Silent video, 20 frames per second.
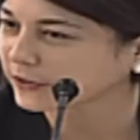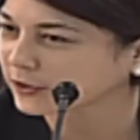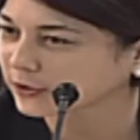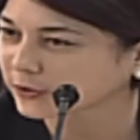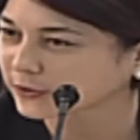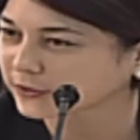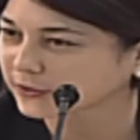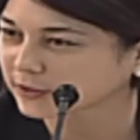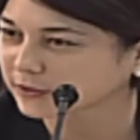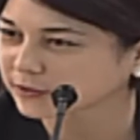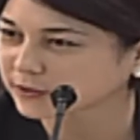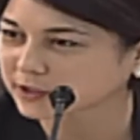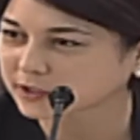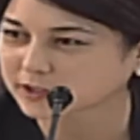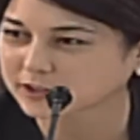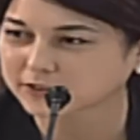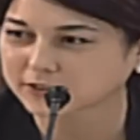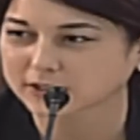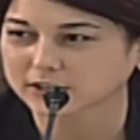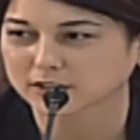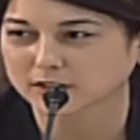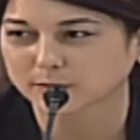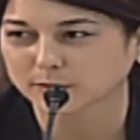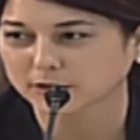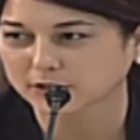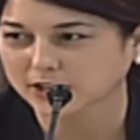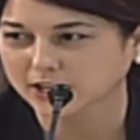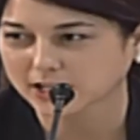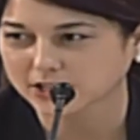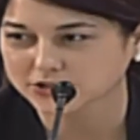use of the
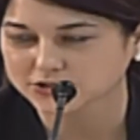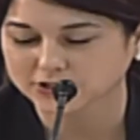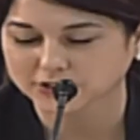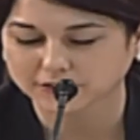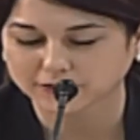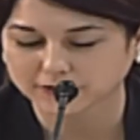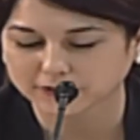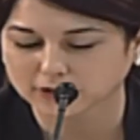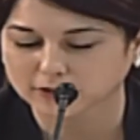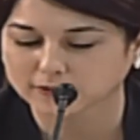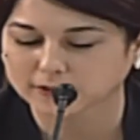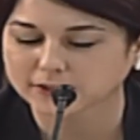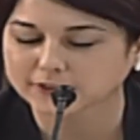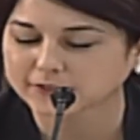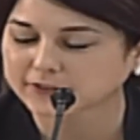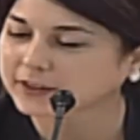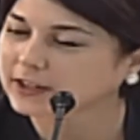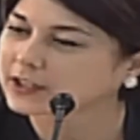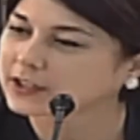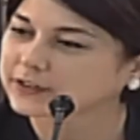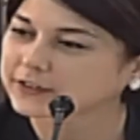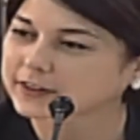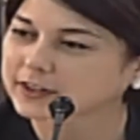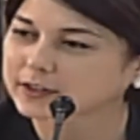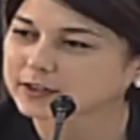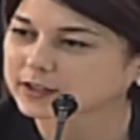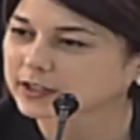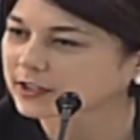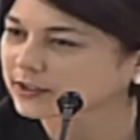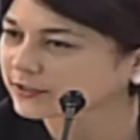telecommunications service that is
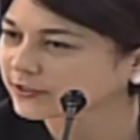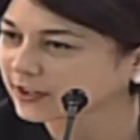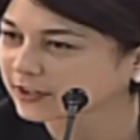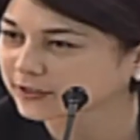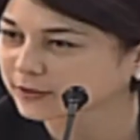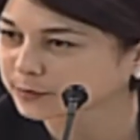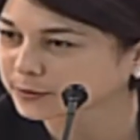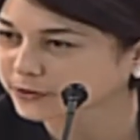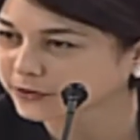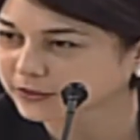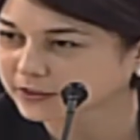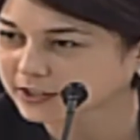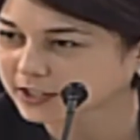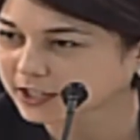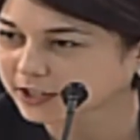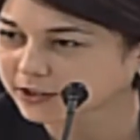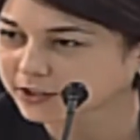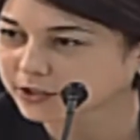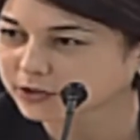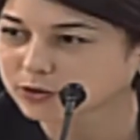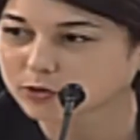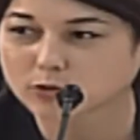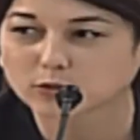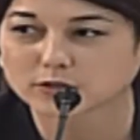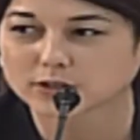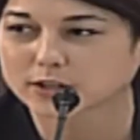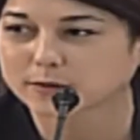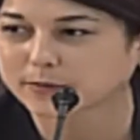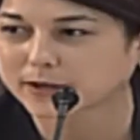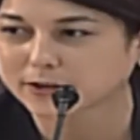accessible to the carrier
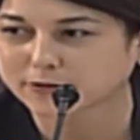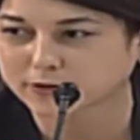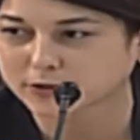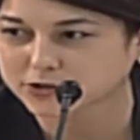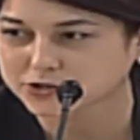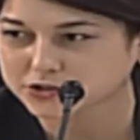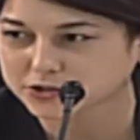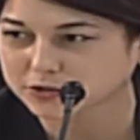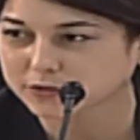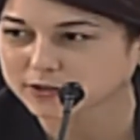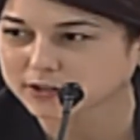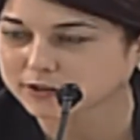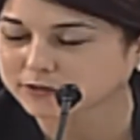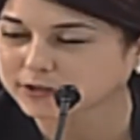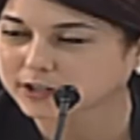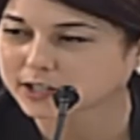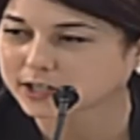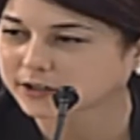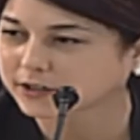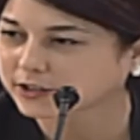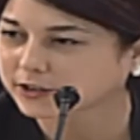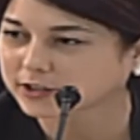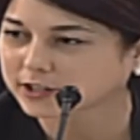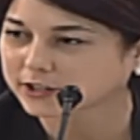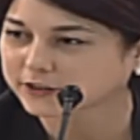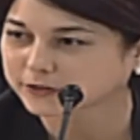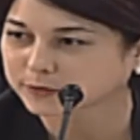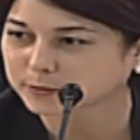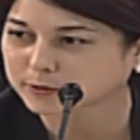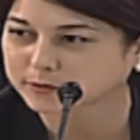only by virtue of the
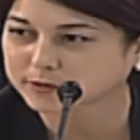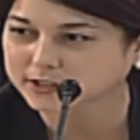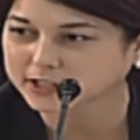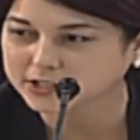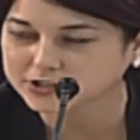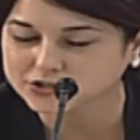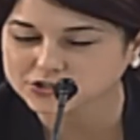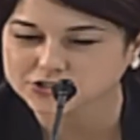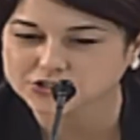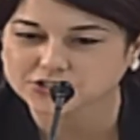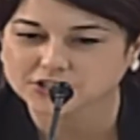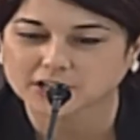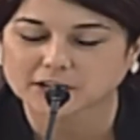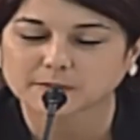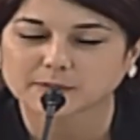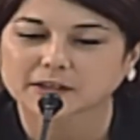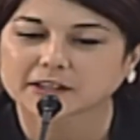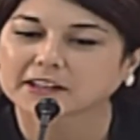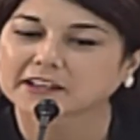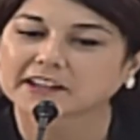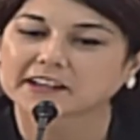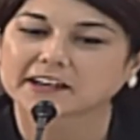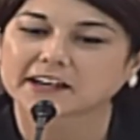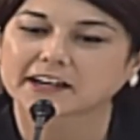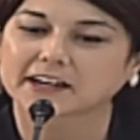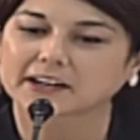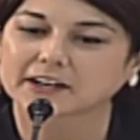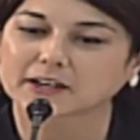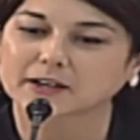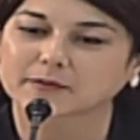carrier-customer relationship.
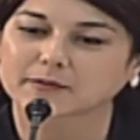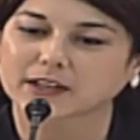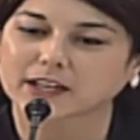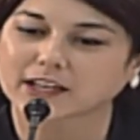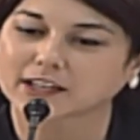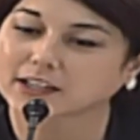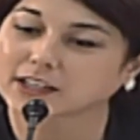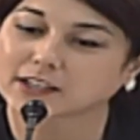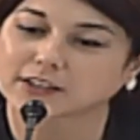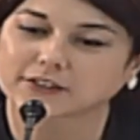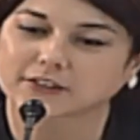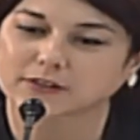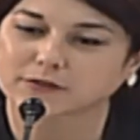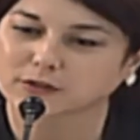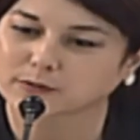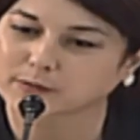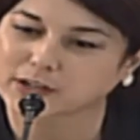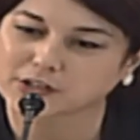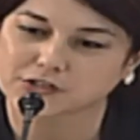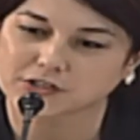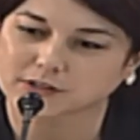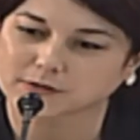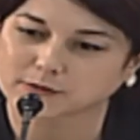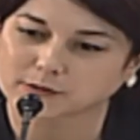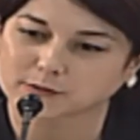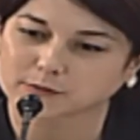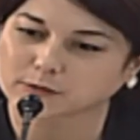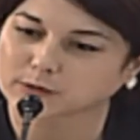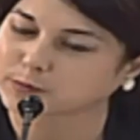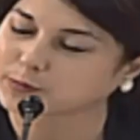And it is
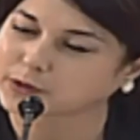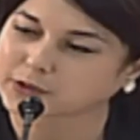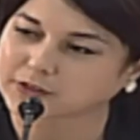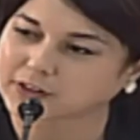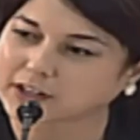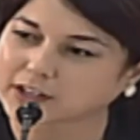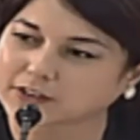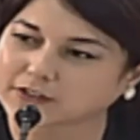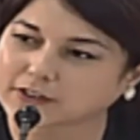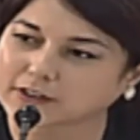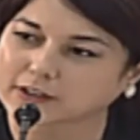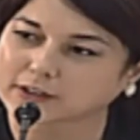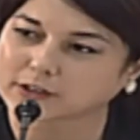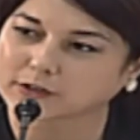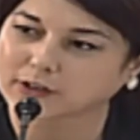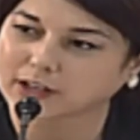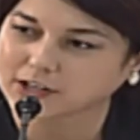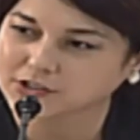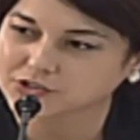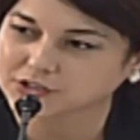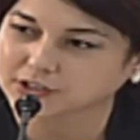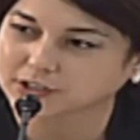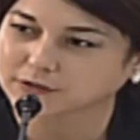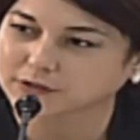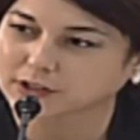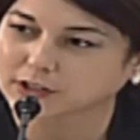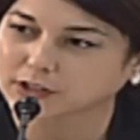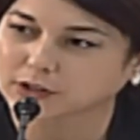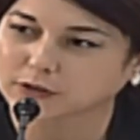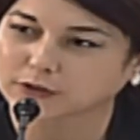information pertaining to the location of
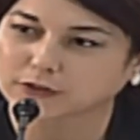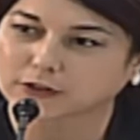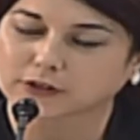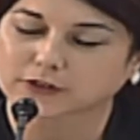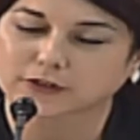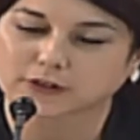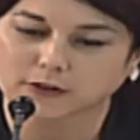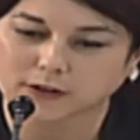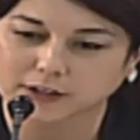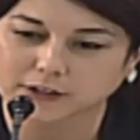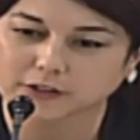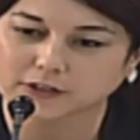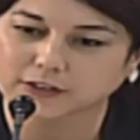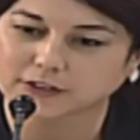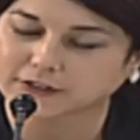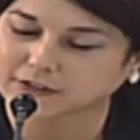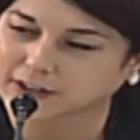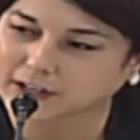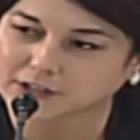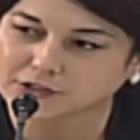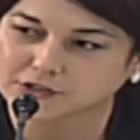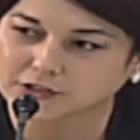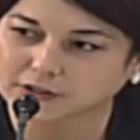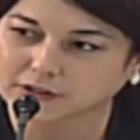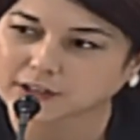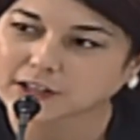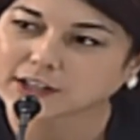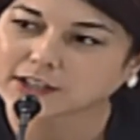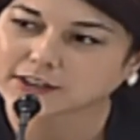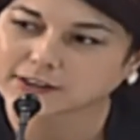the user. So under the
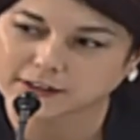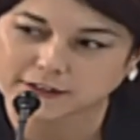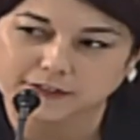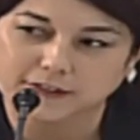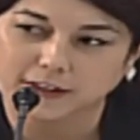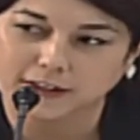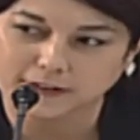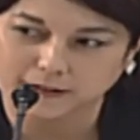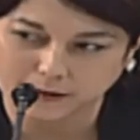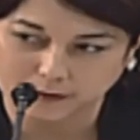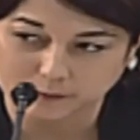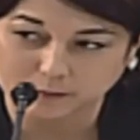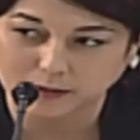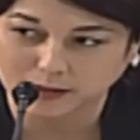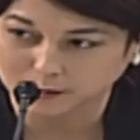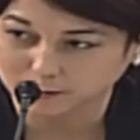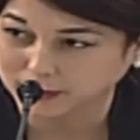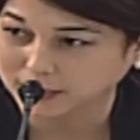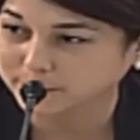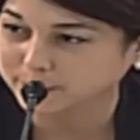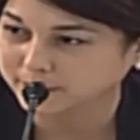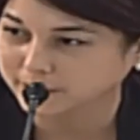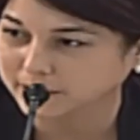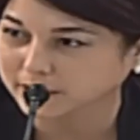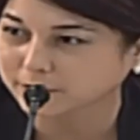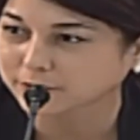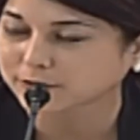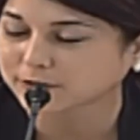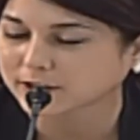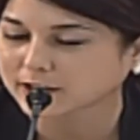statute, this does, in my
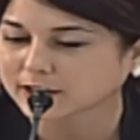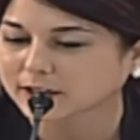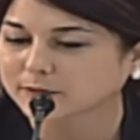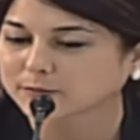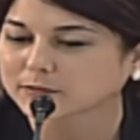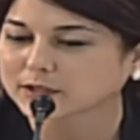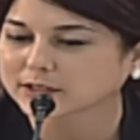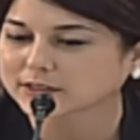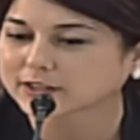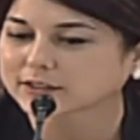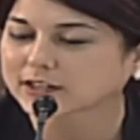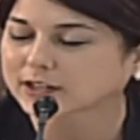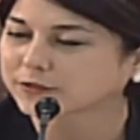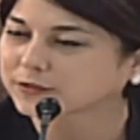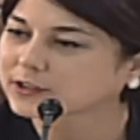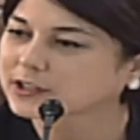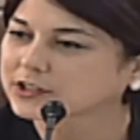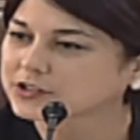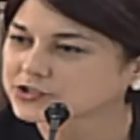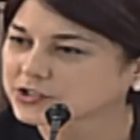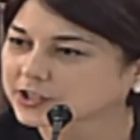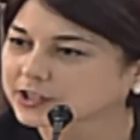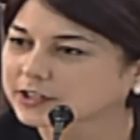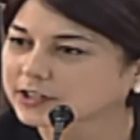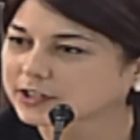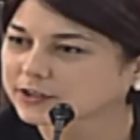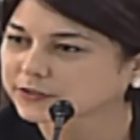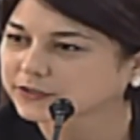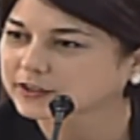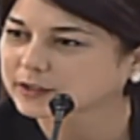belief, meet the definition
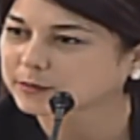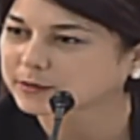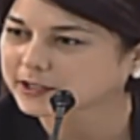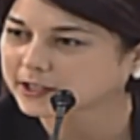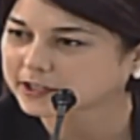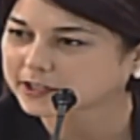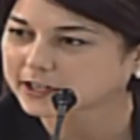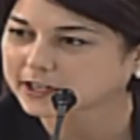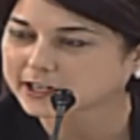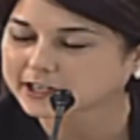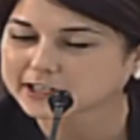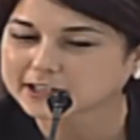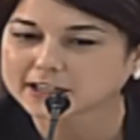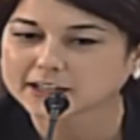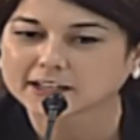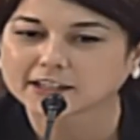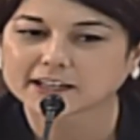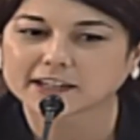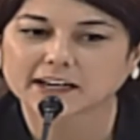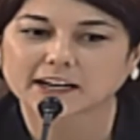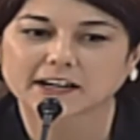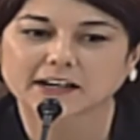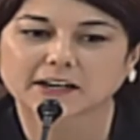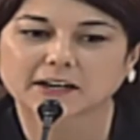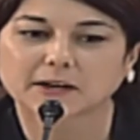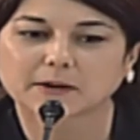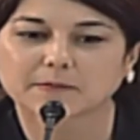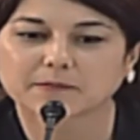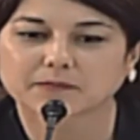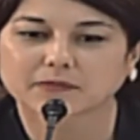of CPNI.
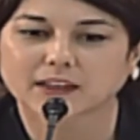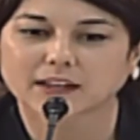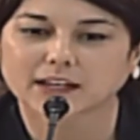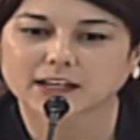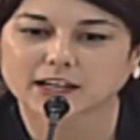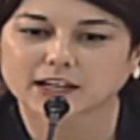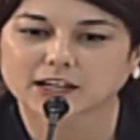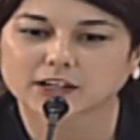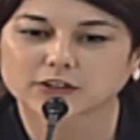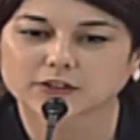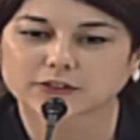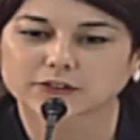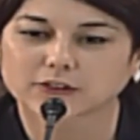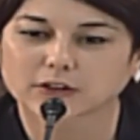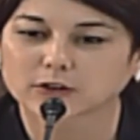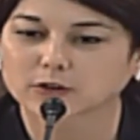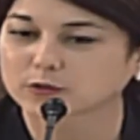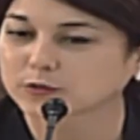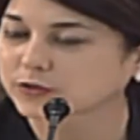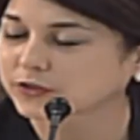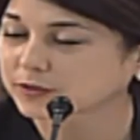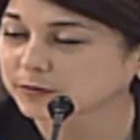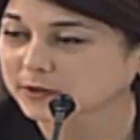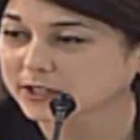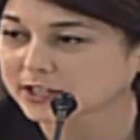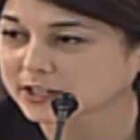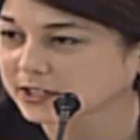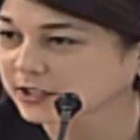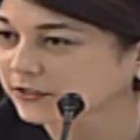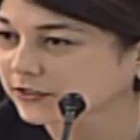And so to
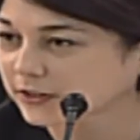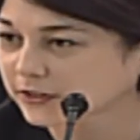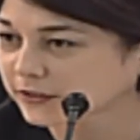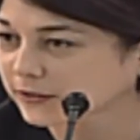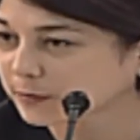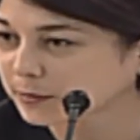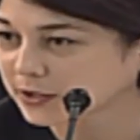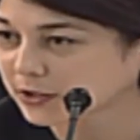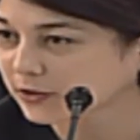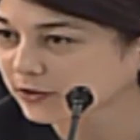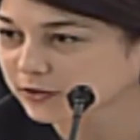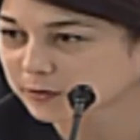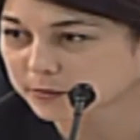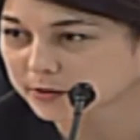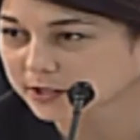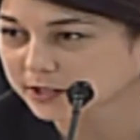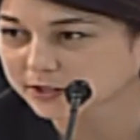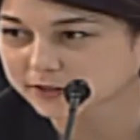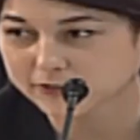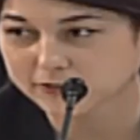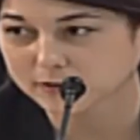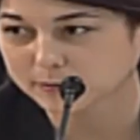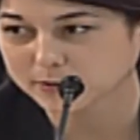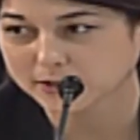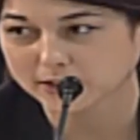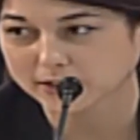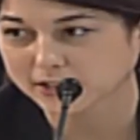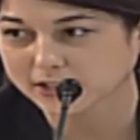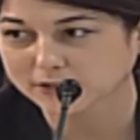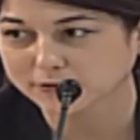me, it does appear to be a
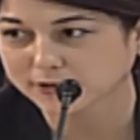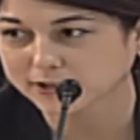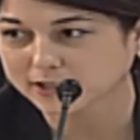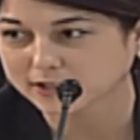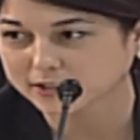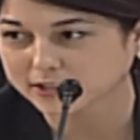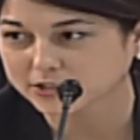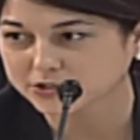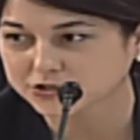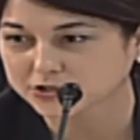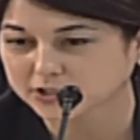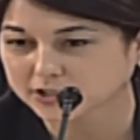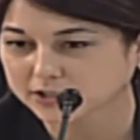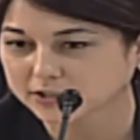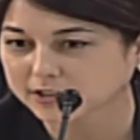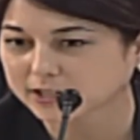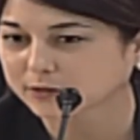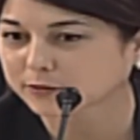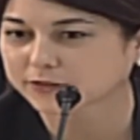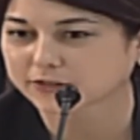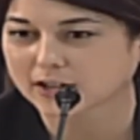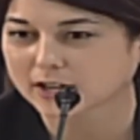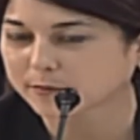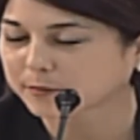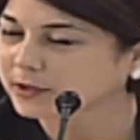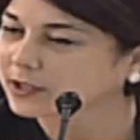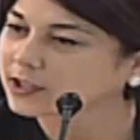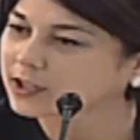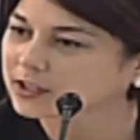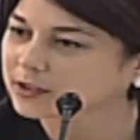CPNI violation that was
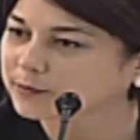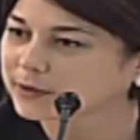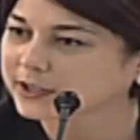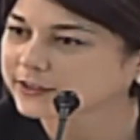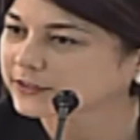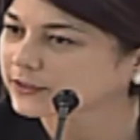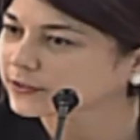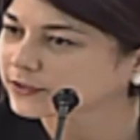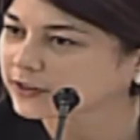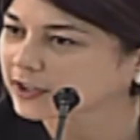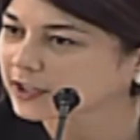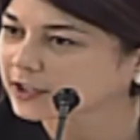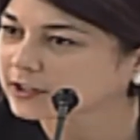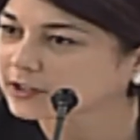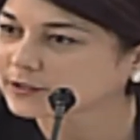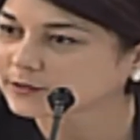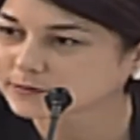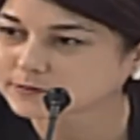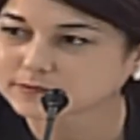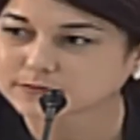happening on a massive scale.